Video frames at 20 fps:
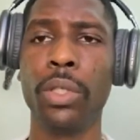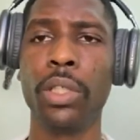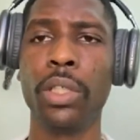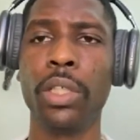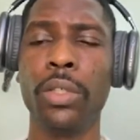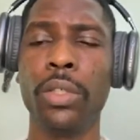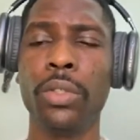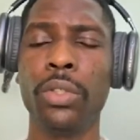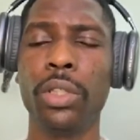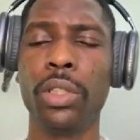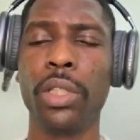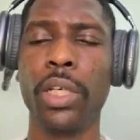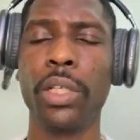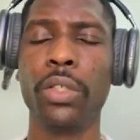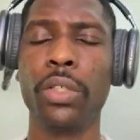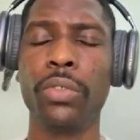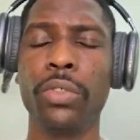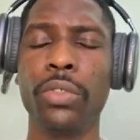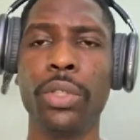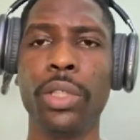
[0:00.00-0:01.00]
get those
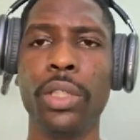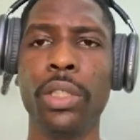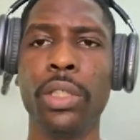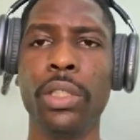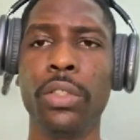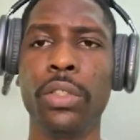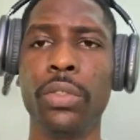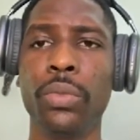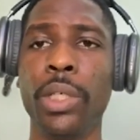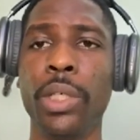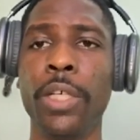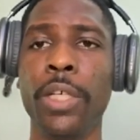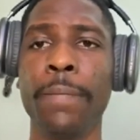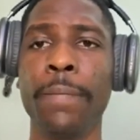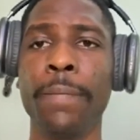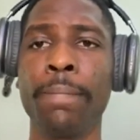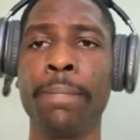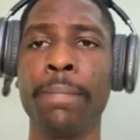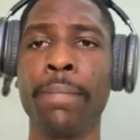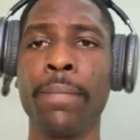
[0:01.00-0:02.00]
kind of trainings
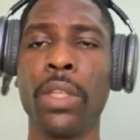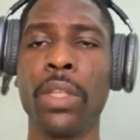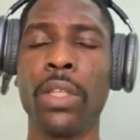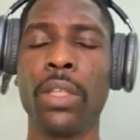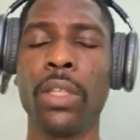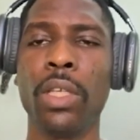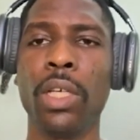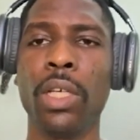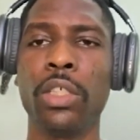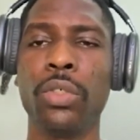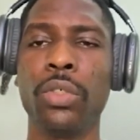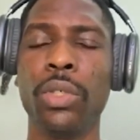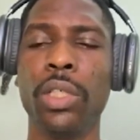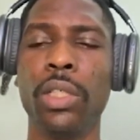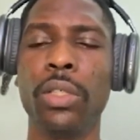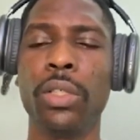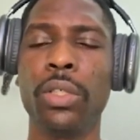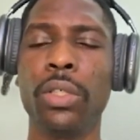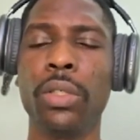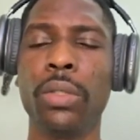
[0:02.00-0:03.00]
where they are trained
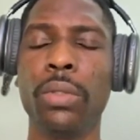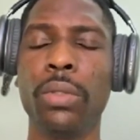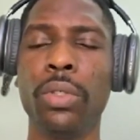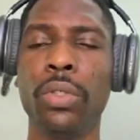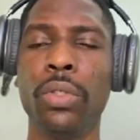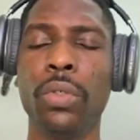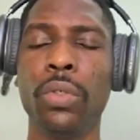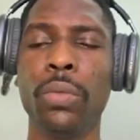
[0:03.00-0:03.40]
on,